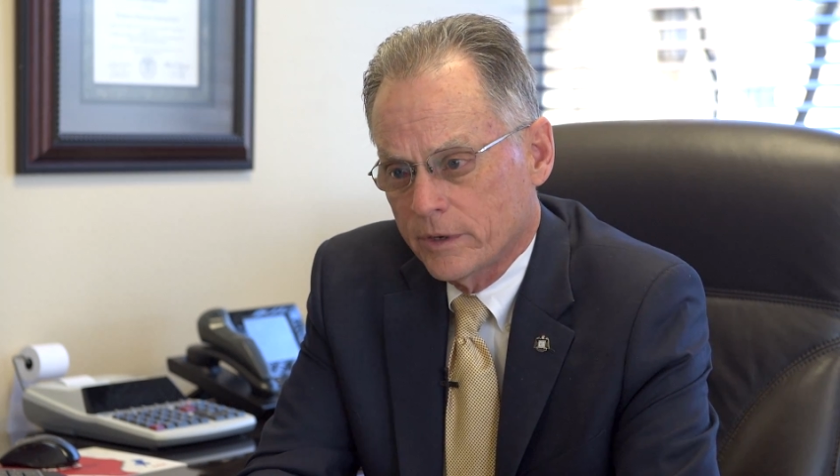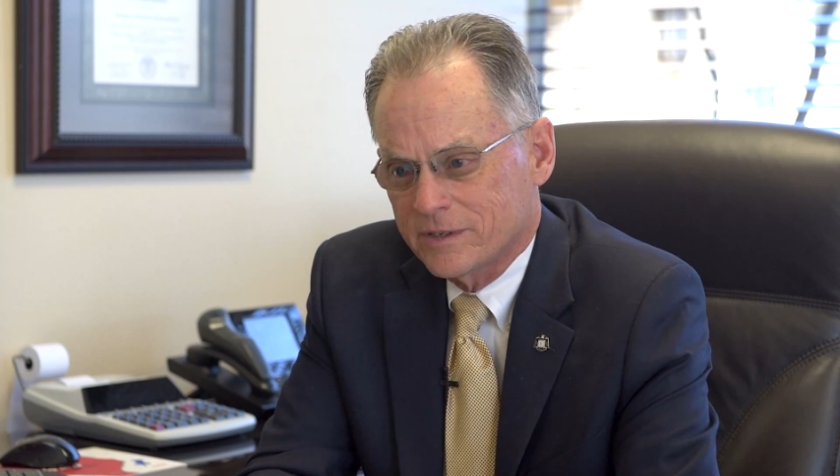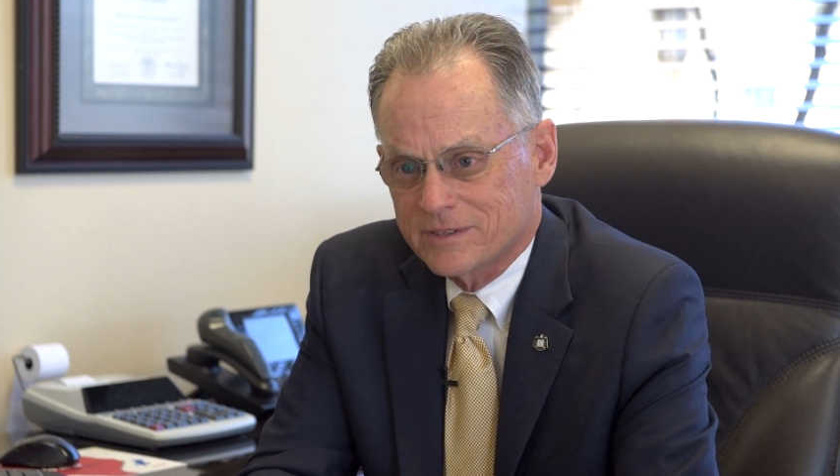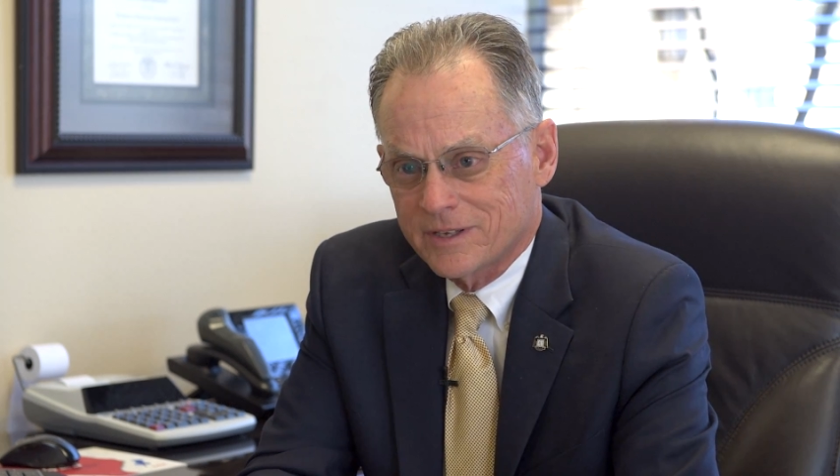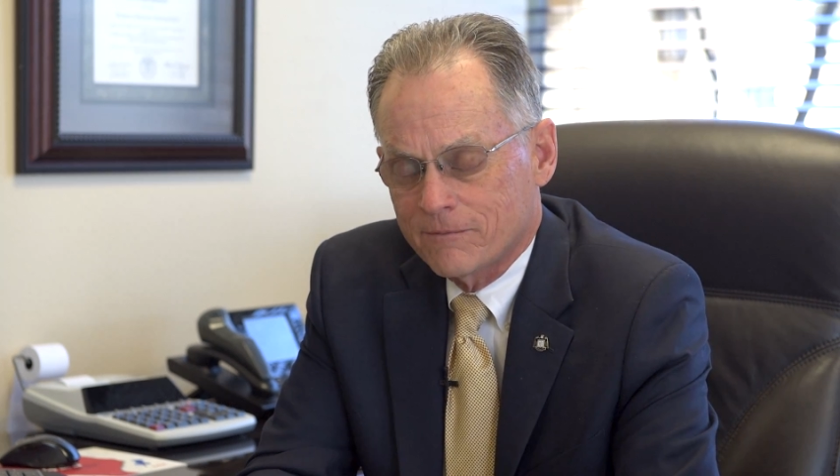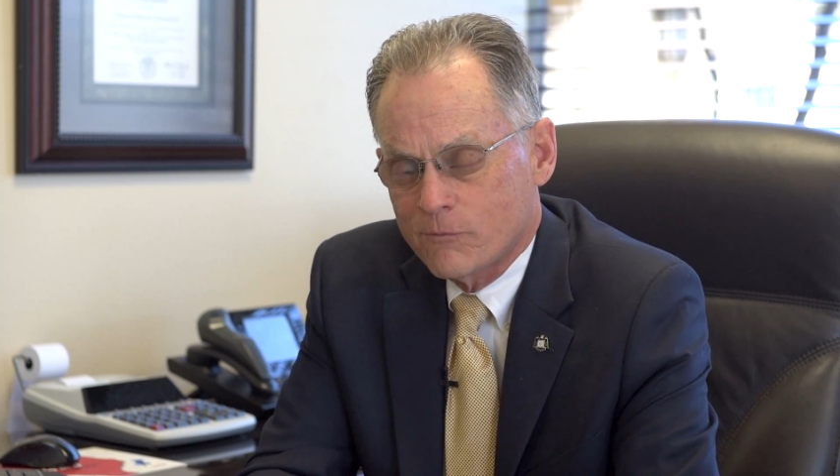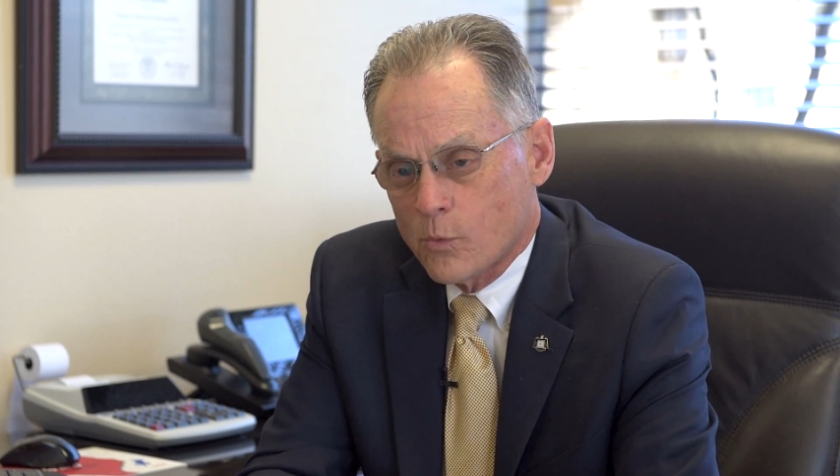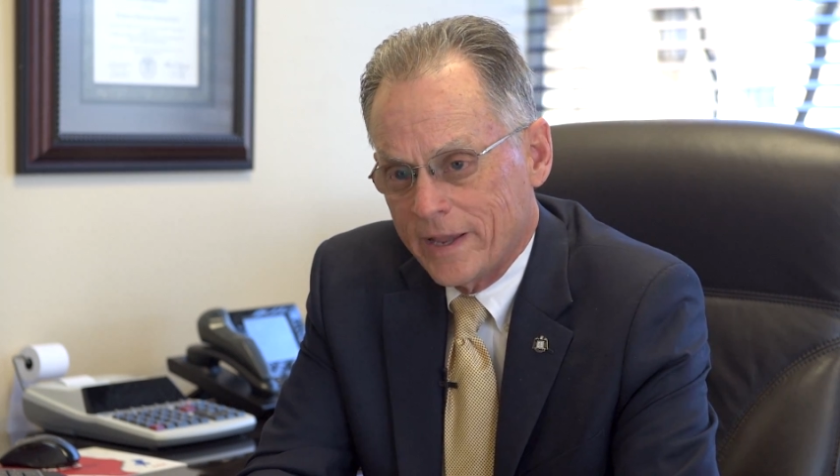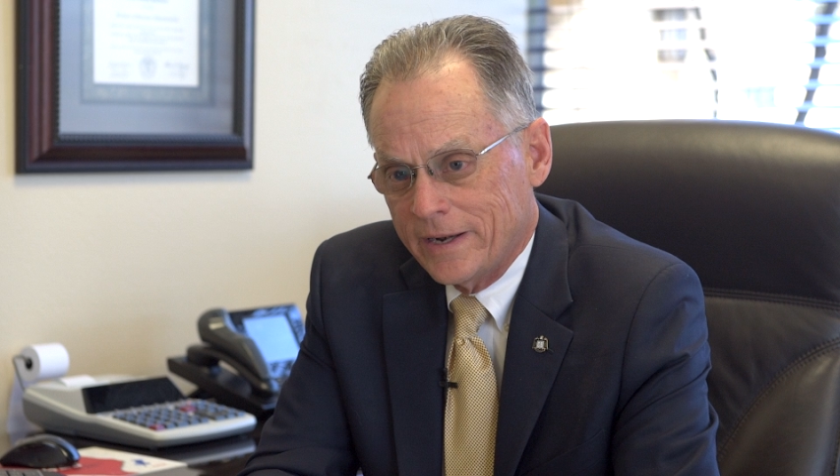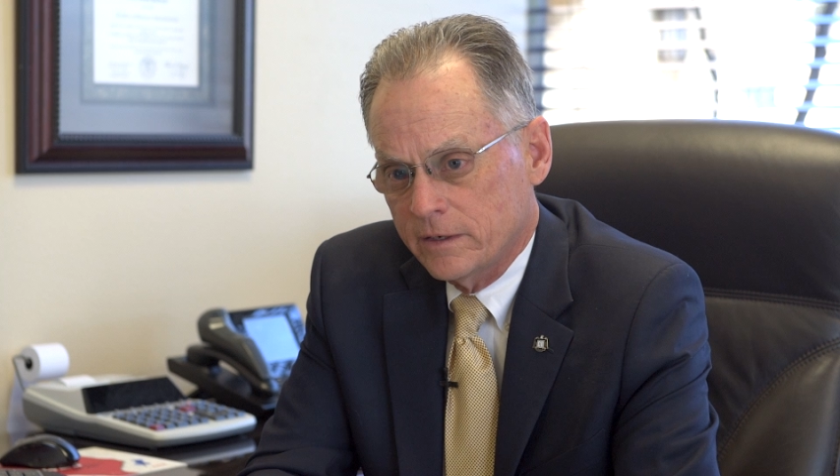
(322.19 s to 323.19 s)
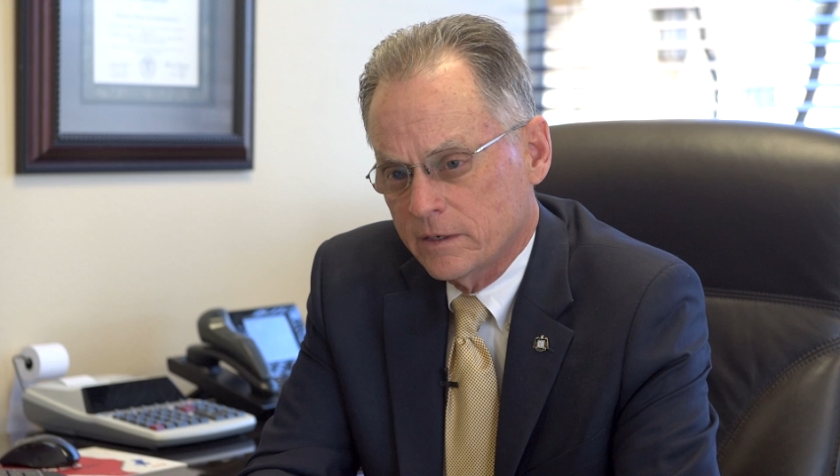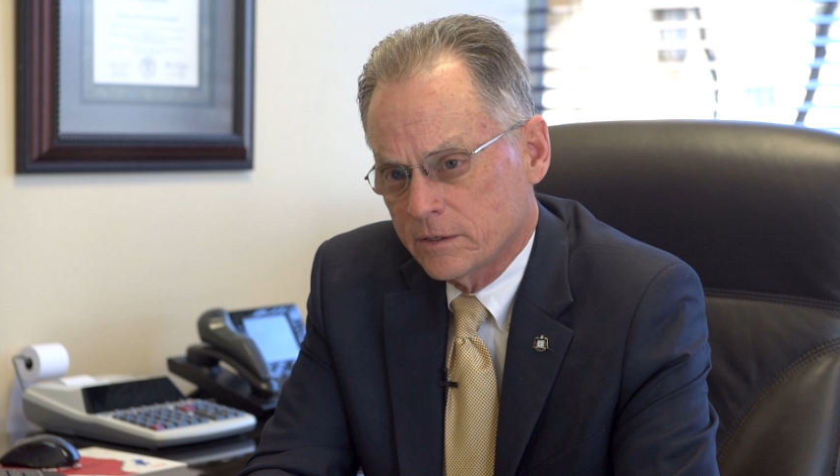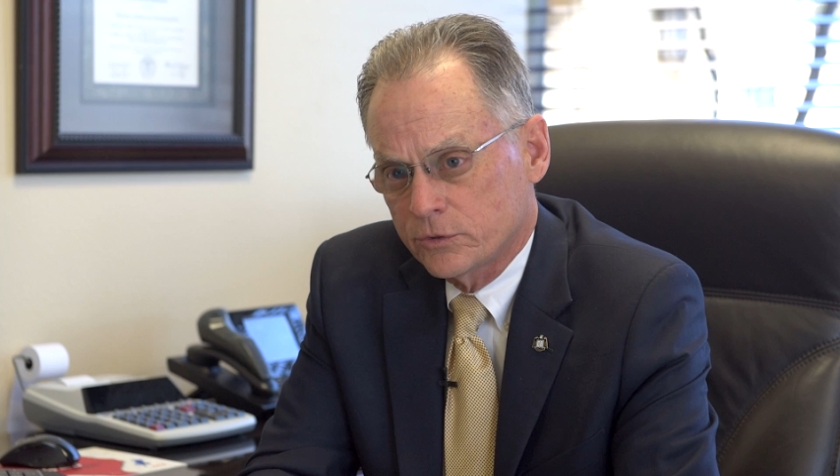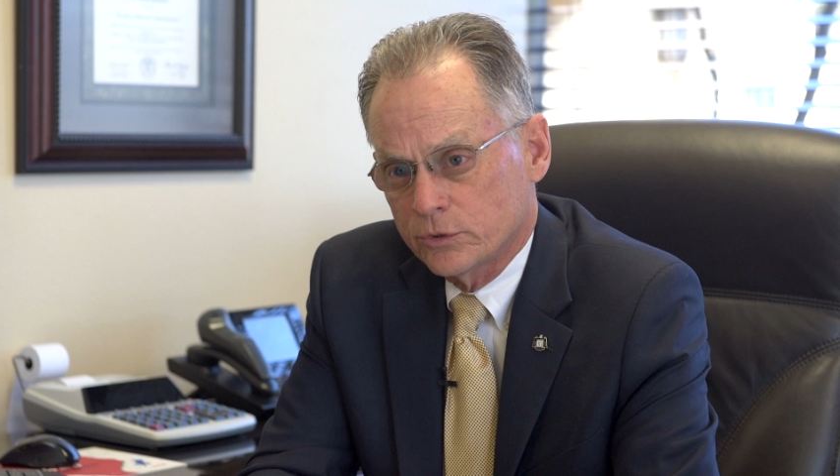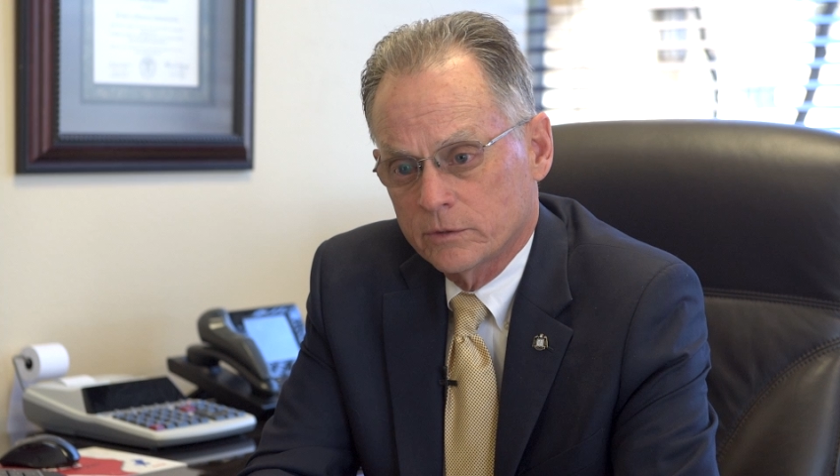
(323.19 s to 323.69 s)
Instead of waiting
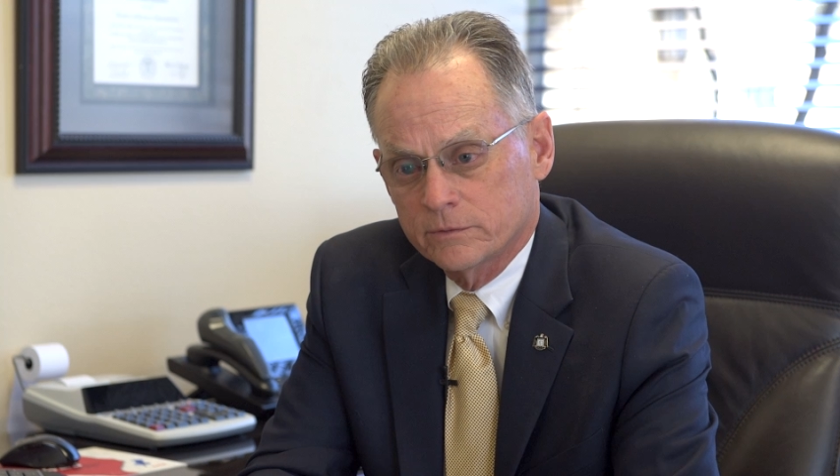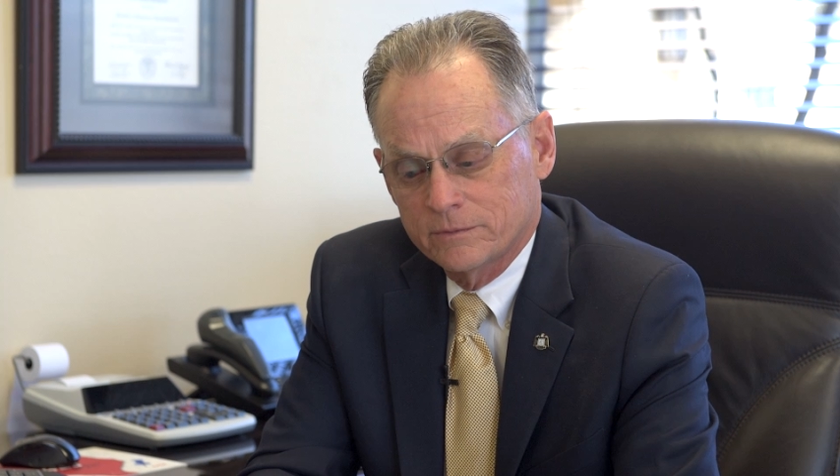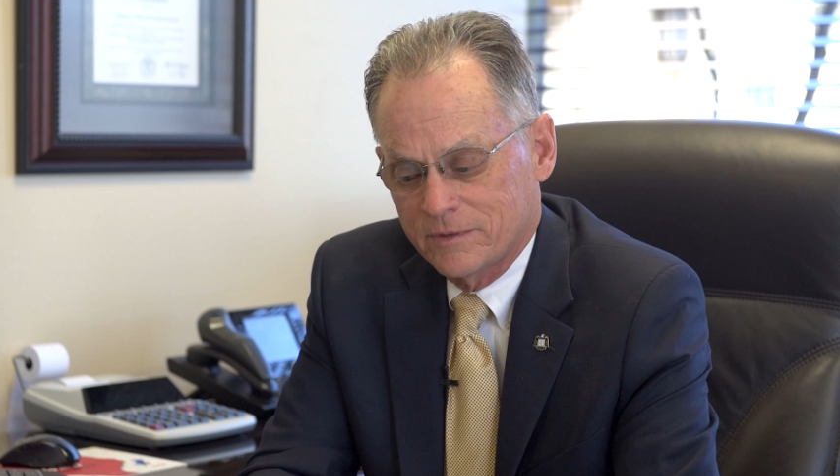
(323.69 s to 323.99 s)
until